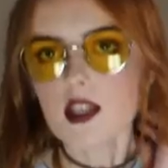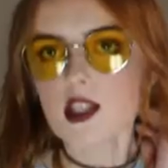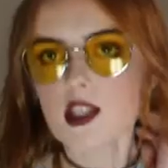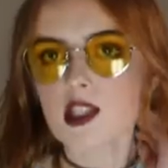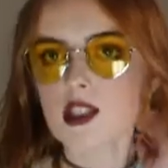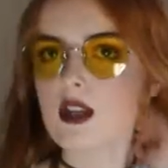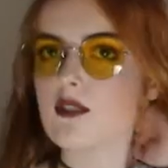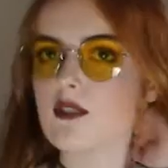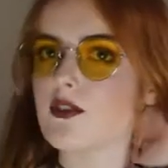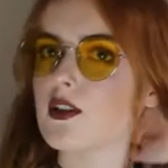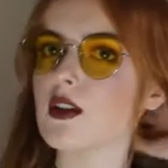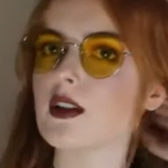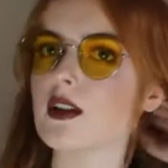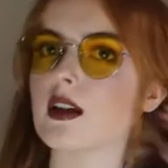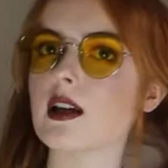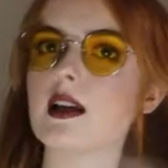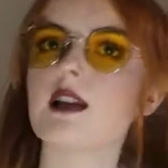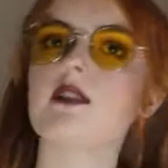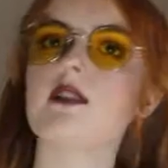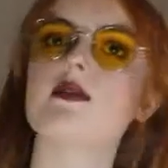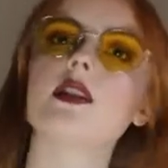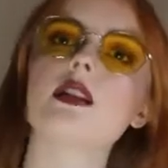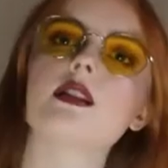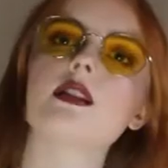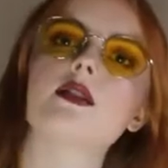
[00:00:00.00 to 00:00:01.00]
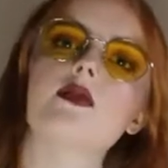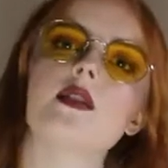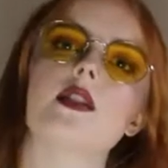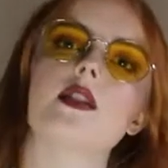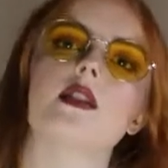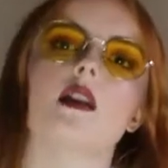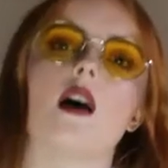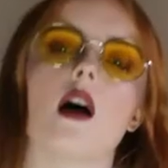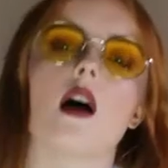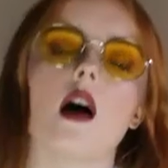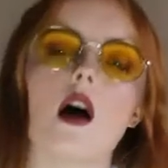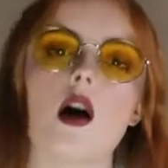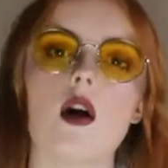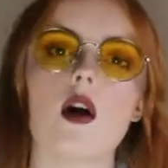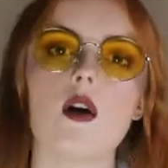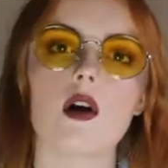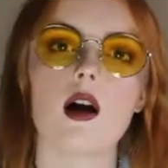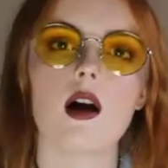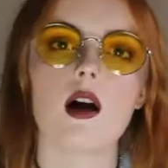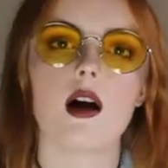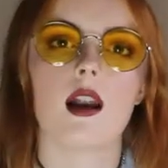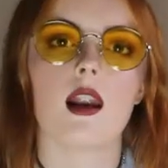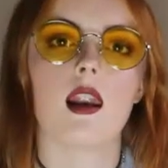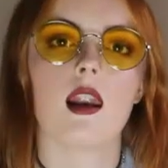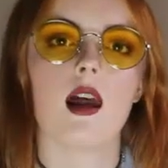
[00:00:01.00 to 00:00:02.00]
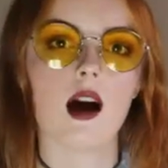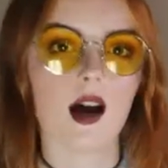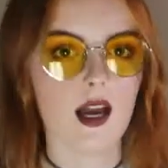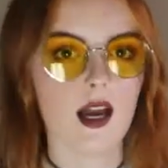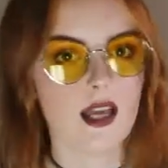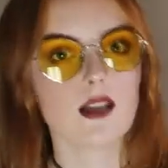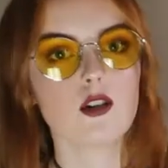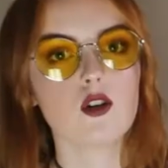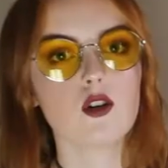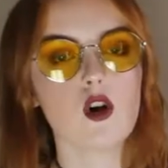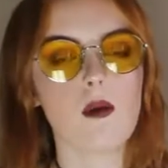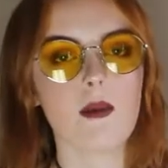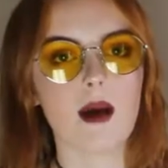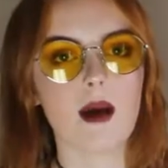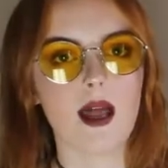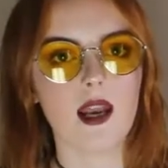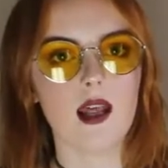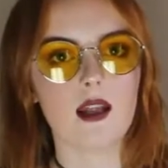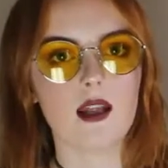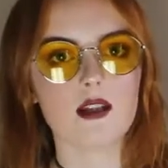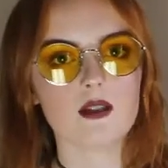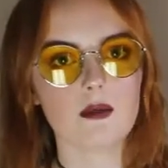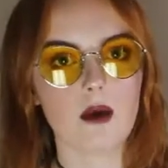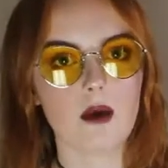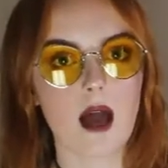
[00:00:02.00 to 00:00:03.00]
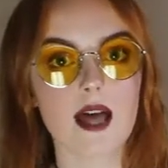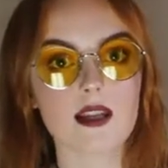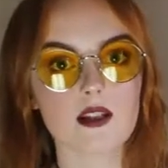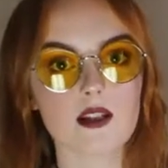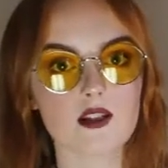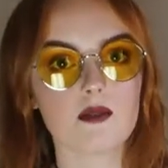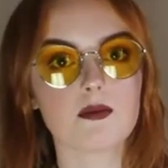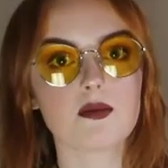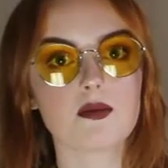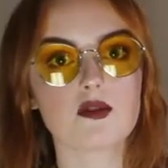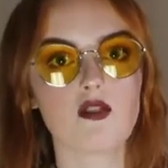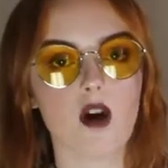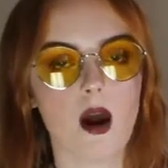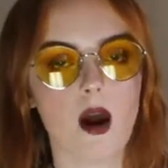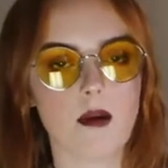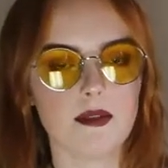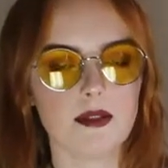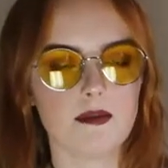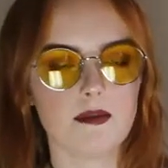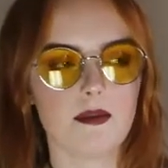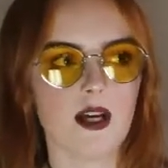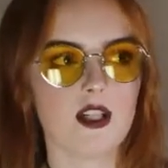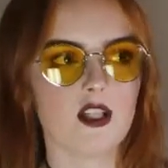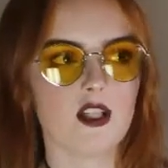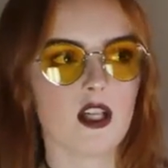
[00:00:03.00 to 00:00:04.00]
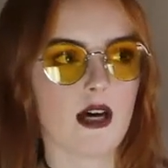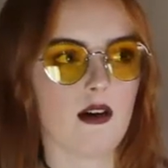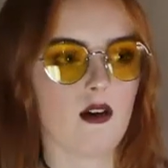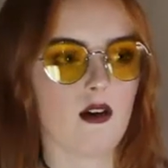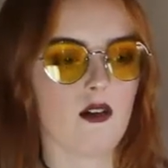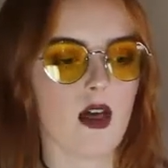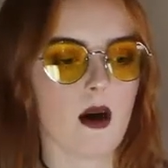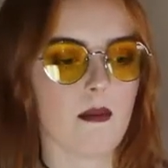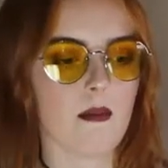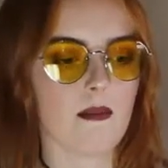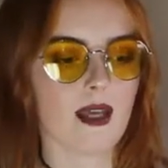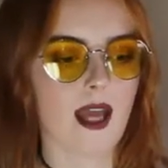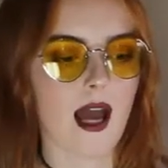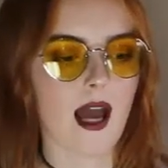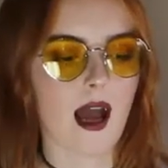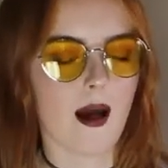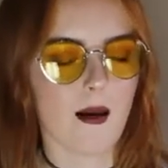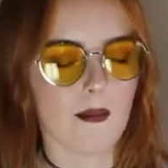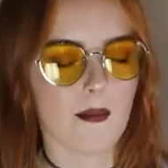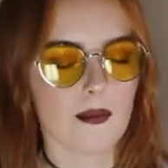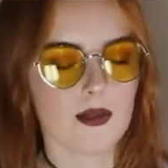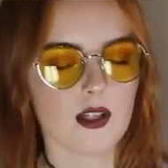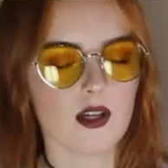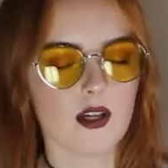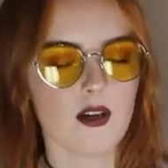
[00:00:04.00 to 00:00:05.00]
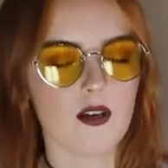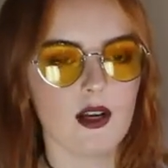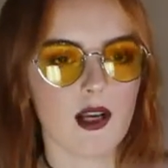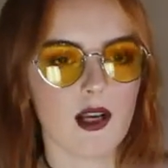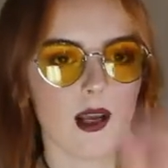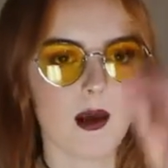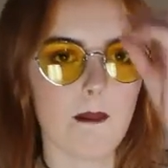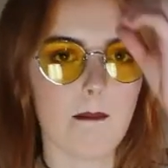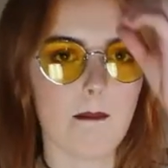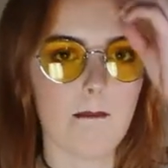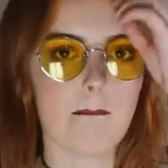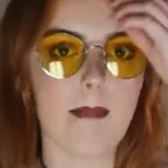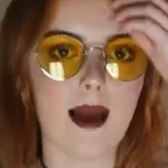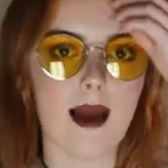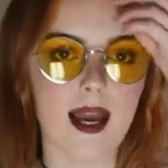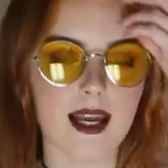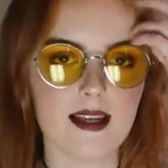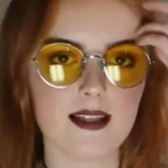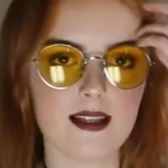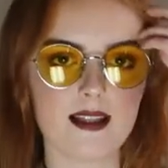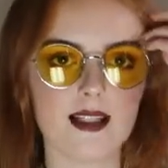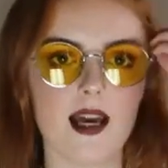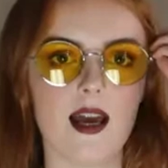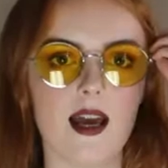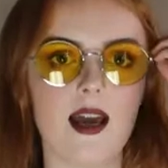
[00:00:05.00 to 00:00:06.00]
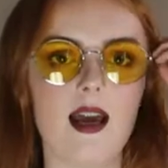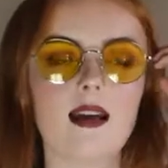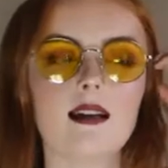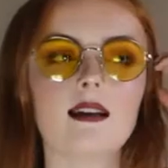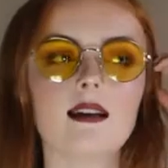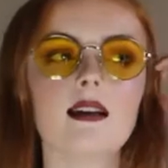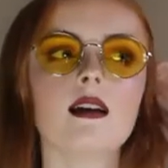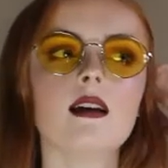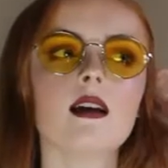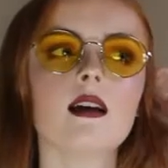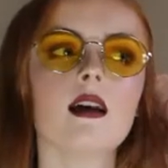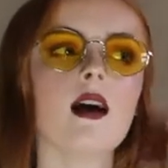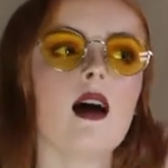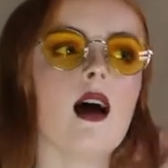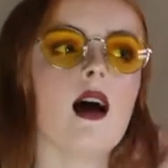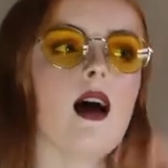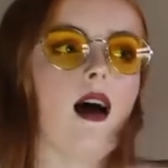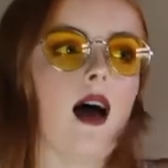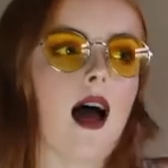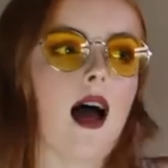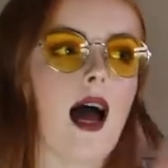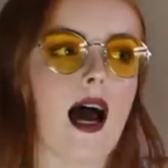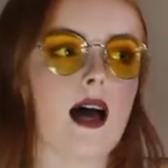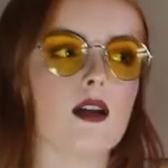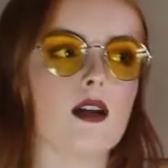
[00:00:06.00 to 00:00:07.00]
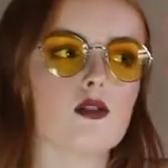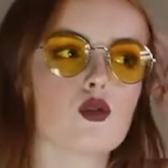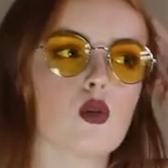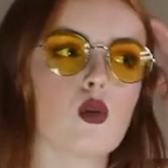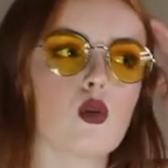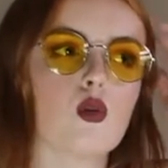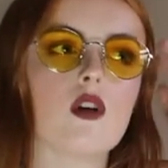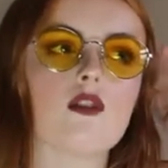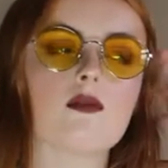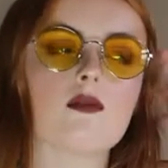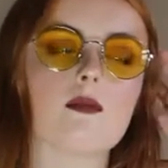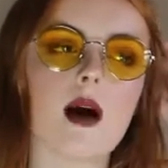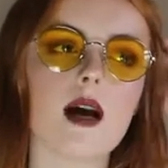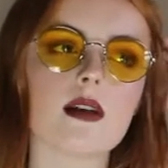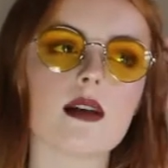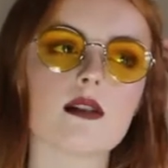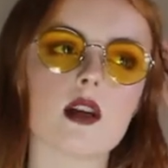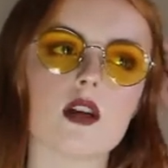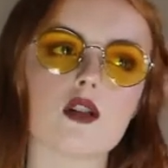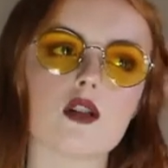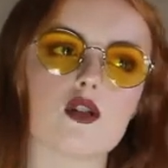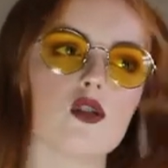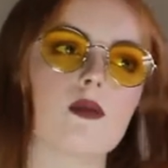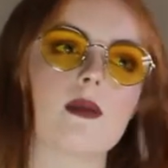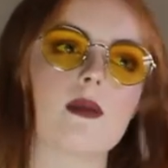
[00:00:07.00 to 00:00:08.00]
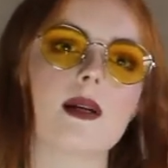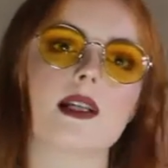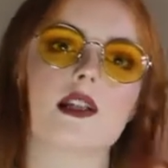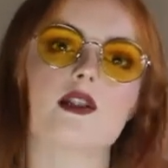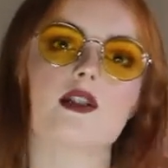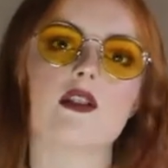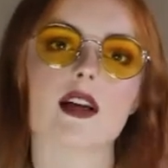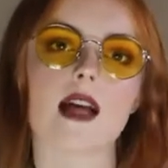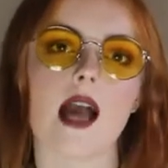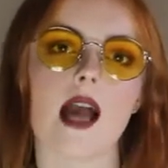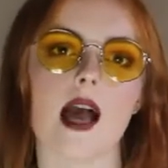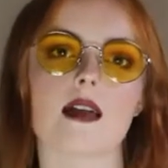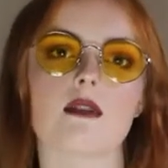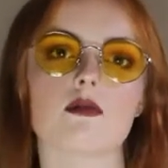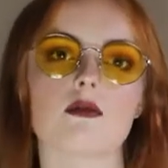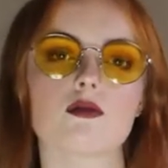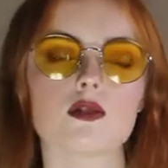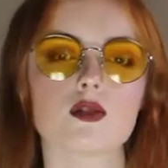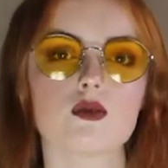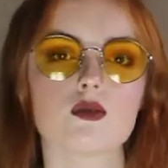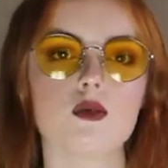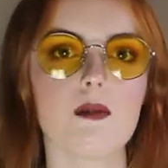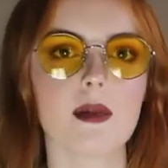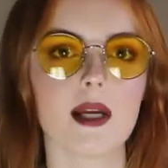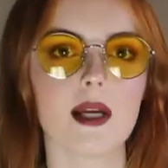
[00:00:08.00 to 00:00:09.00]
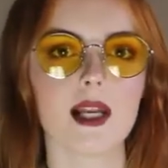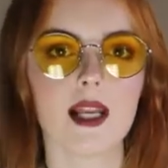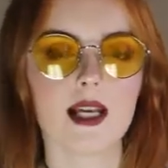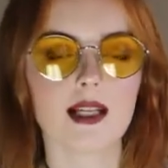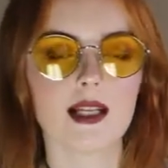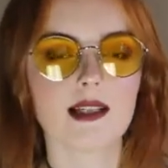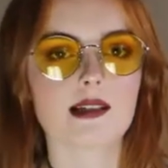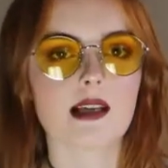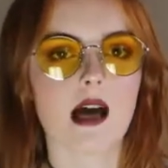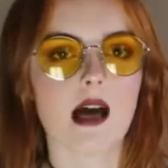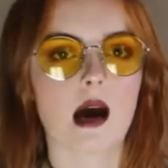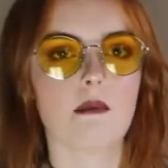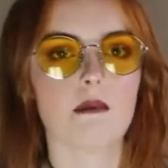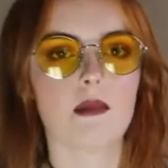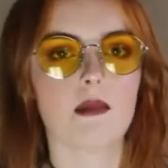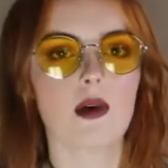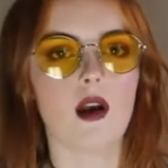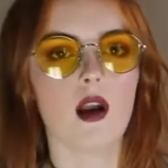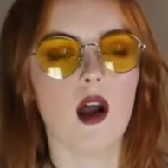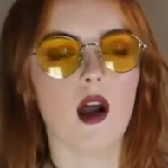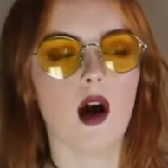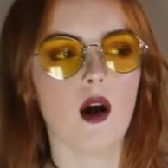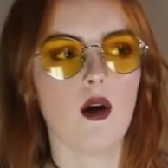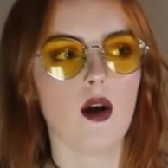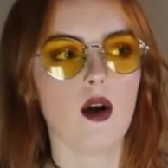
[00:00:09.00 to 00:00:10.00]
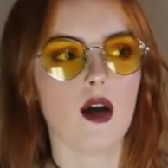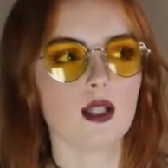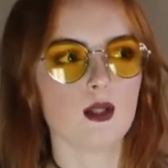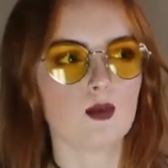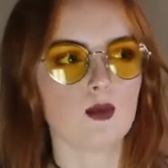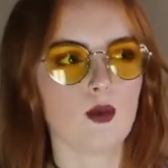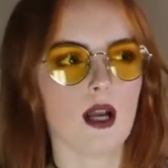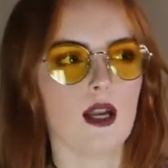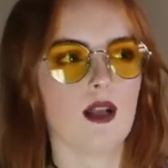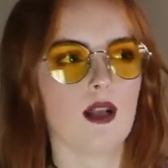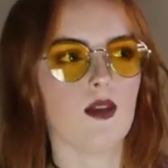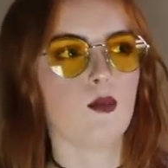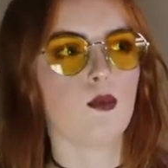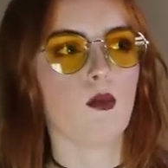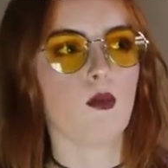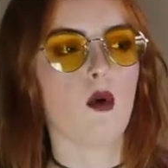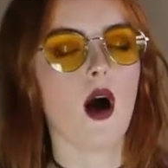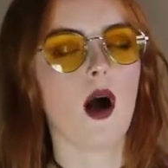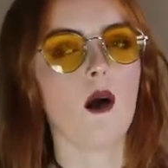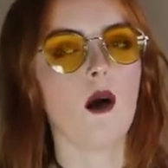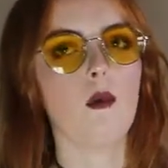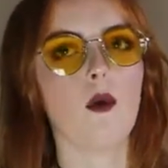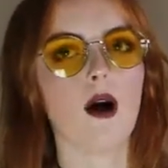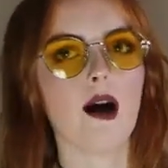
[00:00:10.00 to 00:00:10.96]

So if you could give this video a like, comment and subscribe to my channel, that'd be absolutely amazing. And all of my social media accounts will be linked down below, as well as what I'm